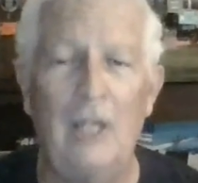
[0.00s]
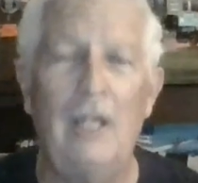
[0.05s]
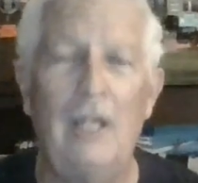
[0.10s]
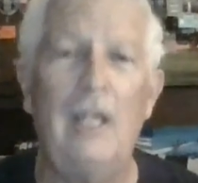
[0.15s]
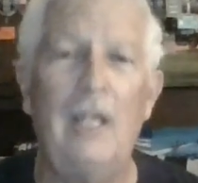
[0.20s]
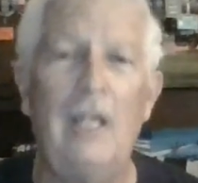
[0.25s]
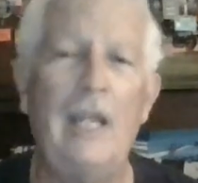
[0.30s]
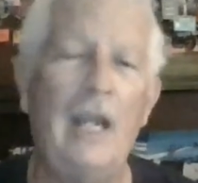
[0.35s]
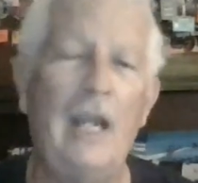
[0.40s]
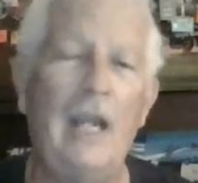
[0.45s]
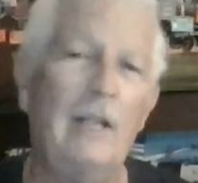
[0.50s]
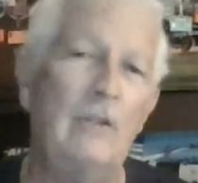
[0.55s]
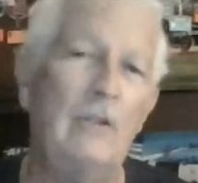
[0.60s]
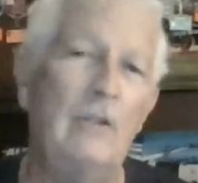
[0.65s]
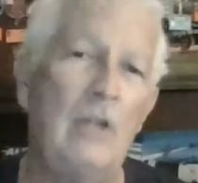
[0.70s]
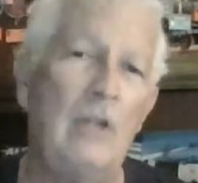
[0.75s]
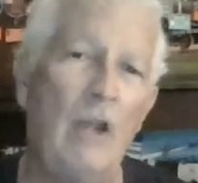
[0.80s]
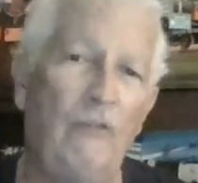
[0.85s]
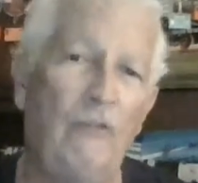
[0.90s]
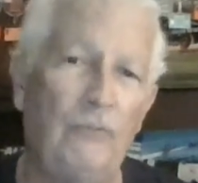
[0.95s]
he had
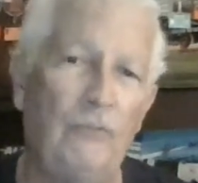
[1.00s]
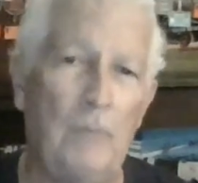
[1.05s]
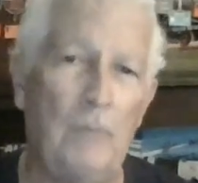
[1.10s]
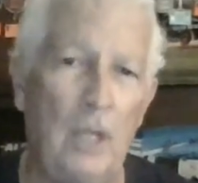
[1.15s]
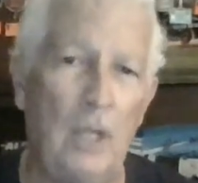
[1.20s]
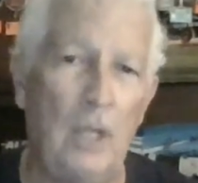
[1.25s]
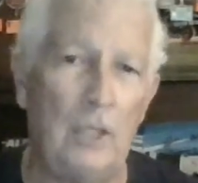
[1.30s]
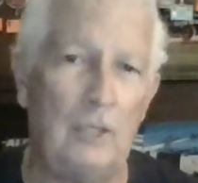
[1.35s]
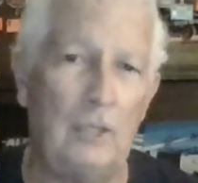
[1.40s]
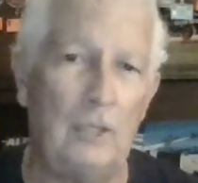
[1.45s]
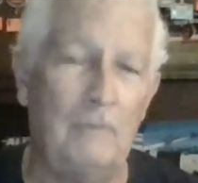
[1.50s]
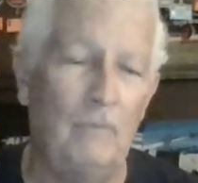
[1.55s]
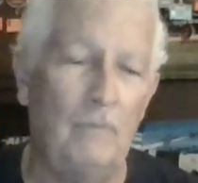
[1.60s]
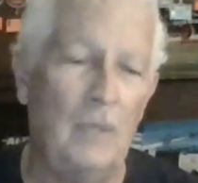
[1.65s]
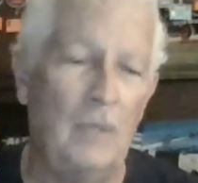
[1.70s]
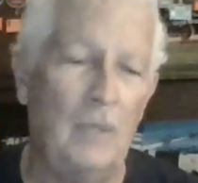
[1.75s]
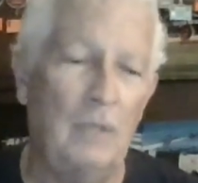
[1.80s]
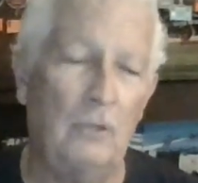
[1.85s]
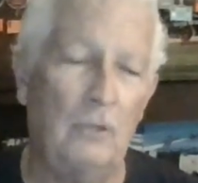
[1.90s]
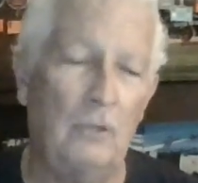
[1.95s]
enough money
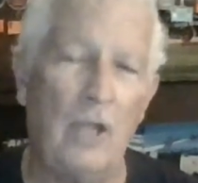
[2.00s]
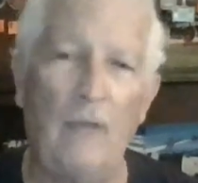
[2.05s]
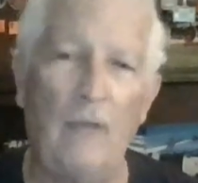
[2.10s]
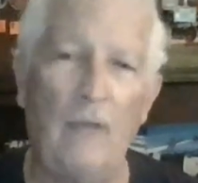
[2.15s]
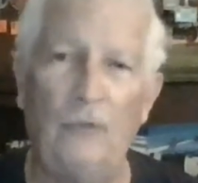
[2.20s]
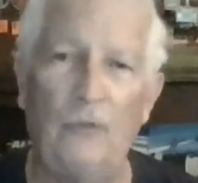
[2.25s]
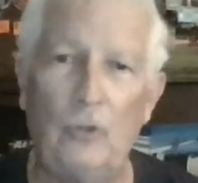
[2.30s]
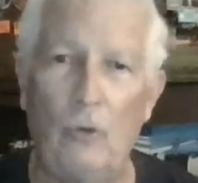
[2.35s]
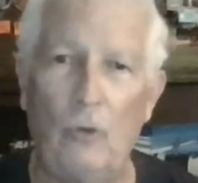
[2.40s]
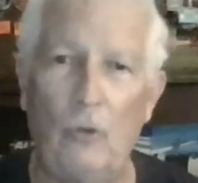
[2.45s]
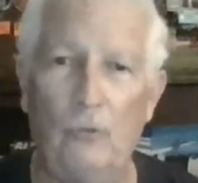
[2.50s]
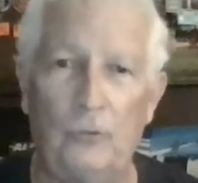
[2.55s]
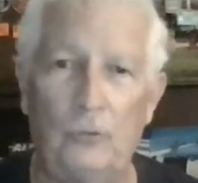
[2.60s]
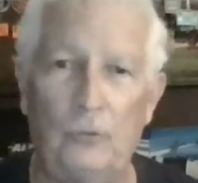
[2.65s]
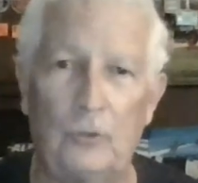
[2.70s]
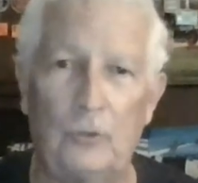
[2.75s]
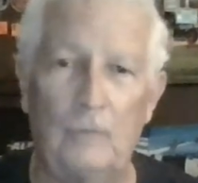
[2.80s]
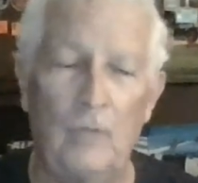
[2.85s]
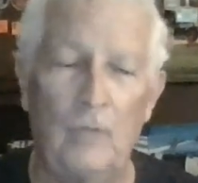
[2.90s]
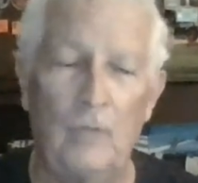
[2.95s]
left
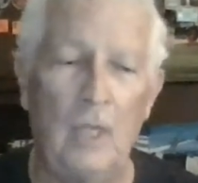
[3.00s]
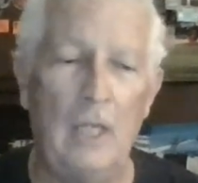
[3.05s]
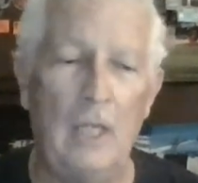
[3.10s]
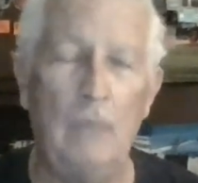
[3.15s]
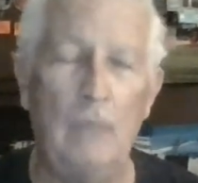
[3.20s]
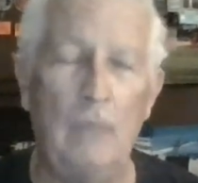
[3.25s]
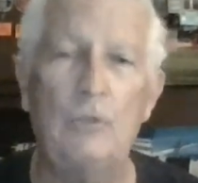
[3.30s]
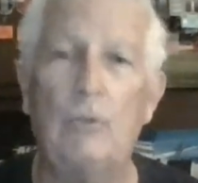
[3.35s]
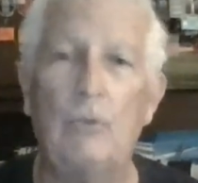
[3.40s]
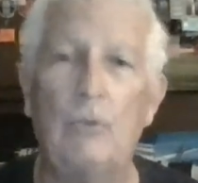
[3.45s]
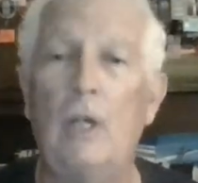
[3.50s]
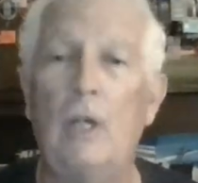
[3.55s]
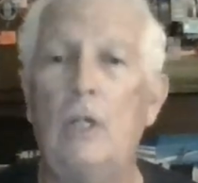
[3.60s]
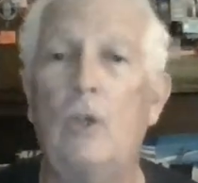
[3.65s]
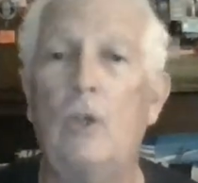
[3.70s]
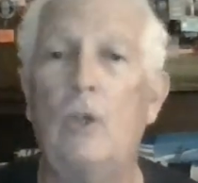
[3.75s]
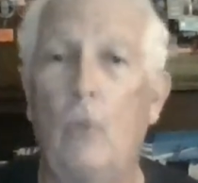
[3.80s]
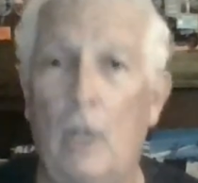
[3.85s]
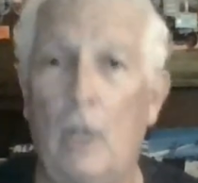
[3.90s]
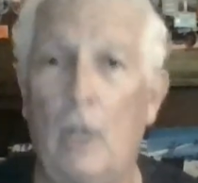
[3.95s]
over. He was ready to
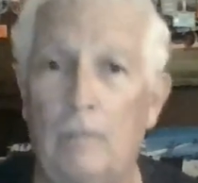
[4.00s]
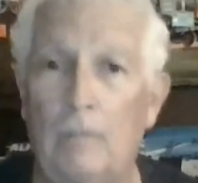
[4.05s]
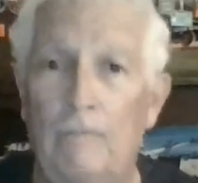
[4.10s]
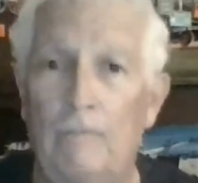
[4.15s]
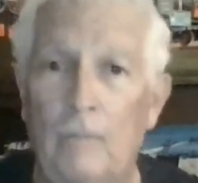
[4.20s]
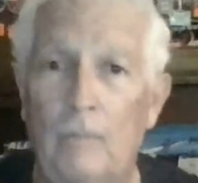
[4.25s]
quit.